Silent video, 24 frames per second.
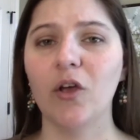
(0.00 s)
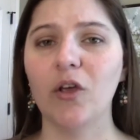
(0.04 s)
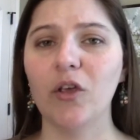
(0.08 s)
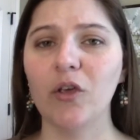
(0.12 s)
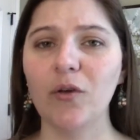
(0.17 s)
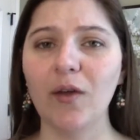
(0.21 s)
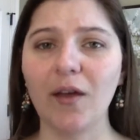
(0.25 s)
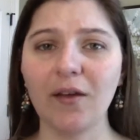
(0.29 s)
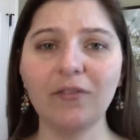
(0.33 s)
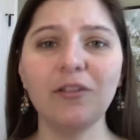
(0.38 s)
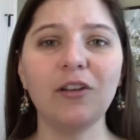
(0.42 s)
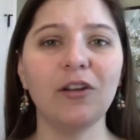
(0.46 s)

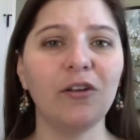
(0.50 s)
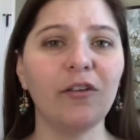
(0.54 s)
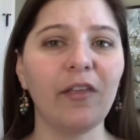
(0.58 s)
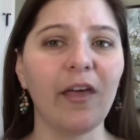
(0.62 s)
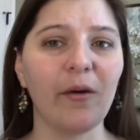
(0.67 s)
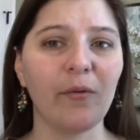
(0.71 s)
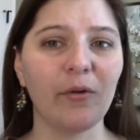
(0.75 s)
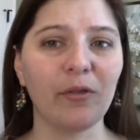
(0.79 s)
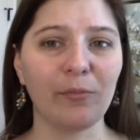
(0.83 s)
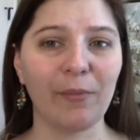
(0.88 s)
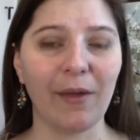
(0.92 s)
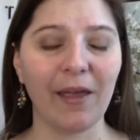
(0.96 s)
You have to do
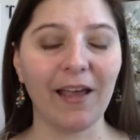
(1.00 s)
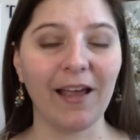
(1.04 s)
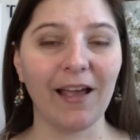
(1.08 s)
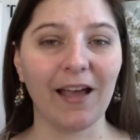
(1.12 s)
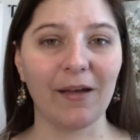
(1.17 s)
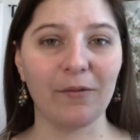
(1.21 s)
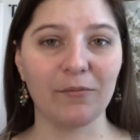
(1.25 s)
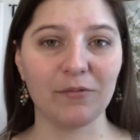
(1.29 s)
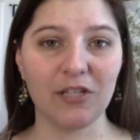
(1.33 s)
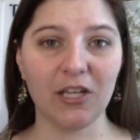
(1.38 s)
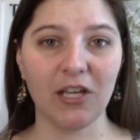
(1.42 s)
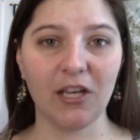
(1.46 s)
that with
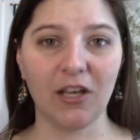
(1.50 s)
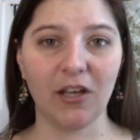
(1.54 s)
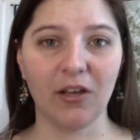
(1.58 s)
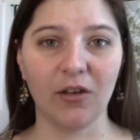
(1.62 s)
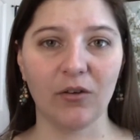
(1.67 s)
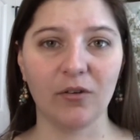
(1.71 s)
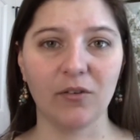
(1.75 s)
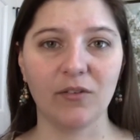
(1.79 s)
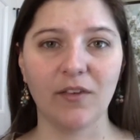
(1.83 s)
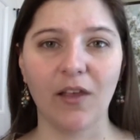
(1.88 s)
makeup too.